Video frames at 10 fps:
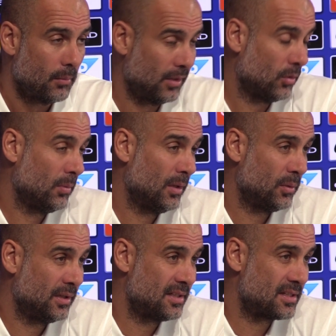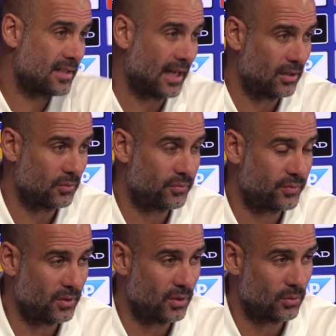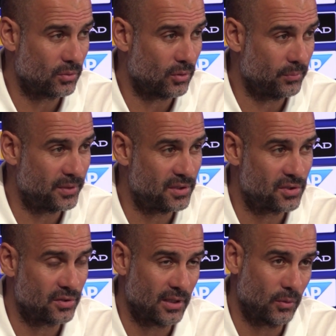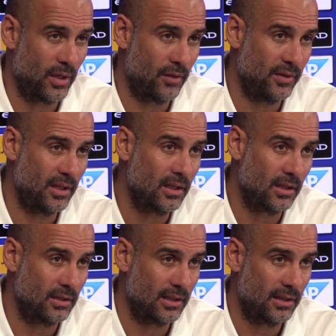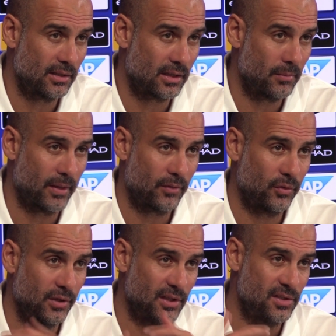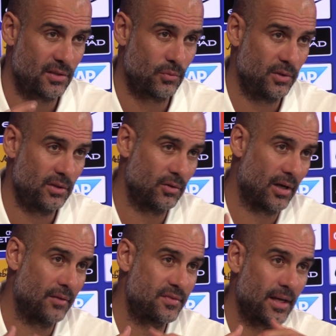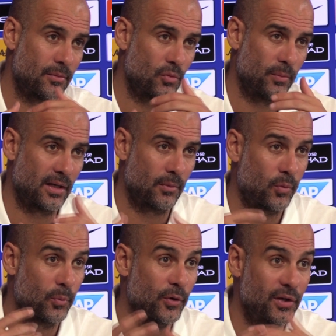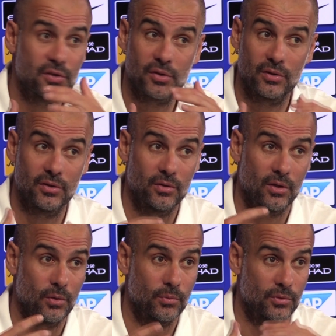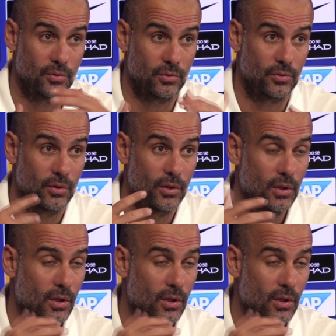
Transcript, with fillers: But normally with this kind of, you know, competition that we have in England, that they come back for the injury, we don't have time to make a preparation, you know, to...